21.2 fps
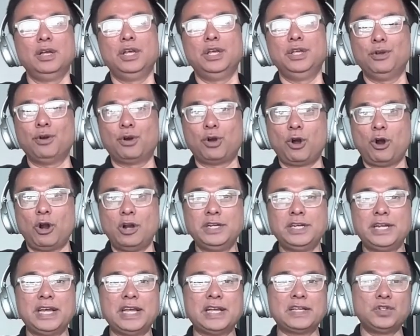your
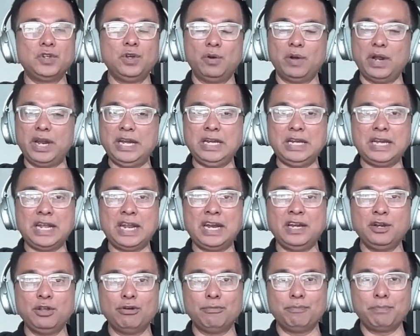context, your
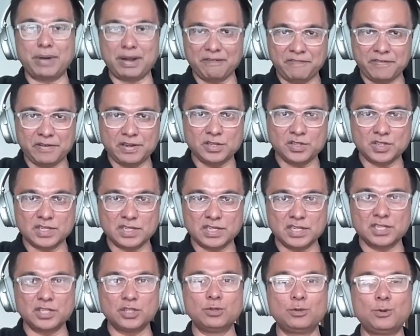intent, your
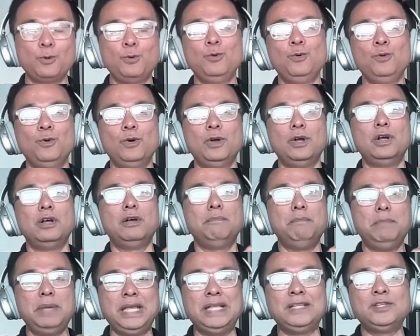preferences through
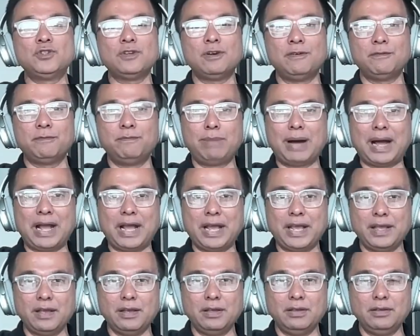means of
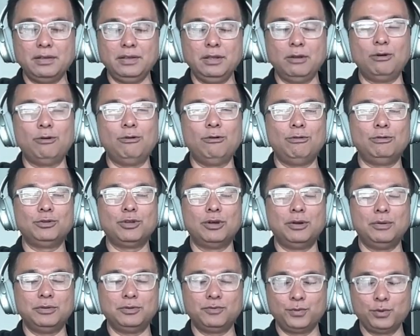by
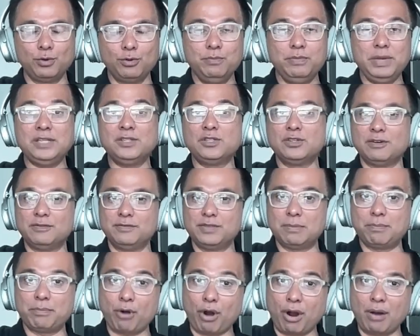the through means of
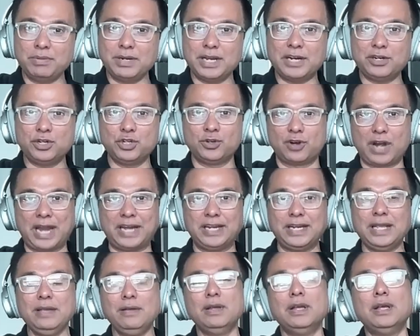the prompt that you're
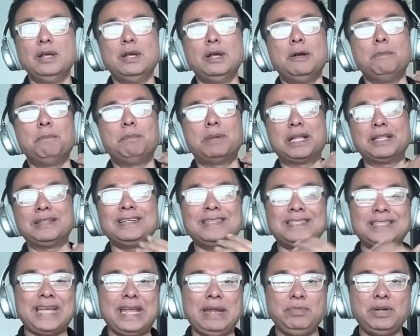writing, but at the
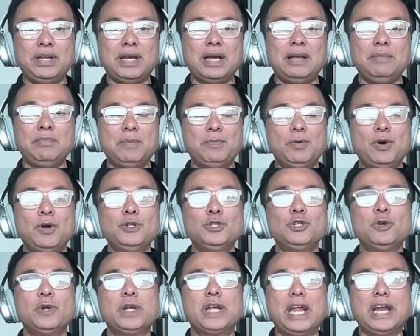same time, I'm
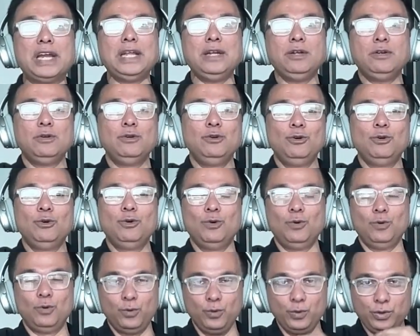also getting to
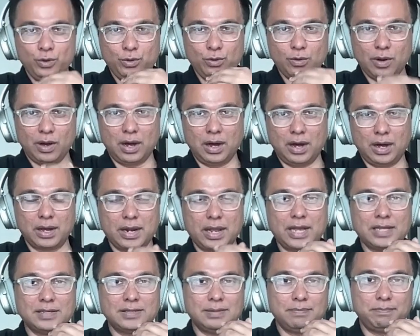know who you are
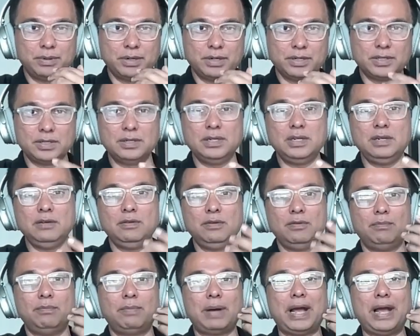as a person
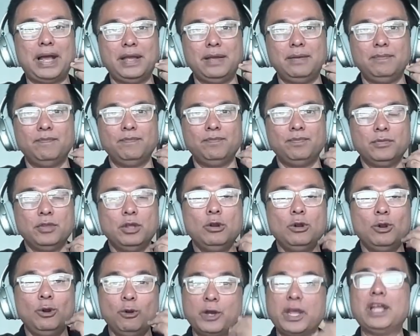by
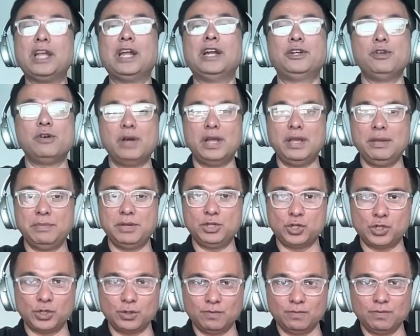looking at your
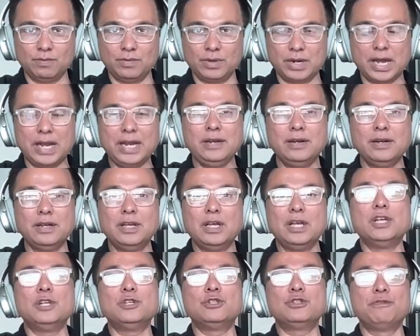image, right?
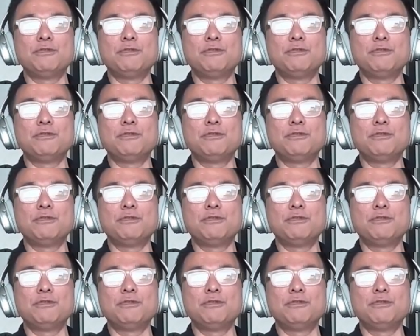So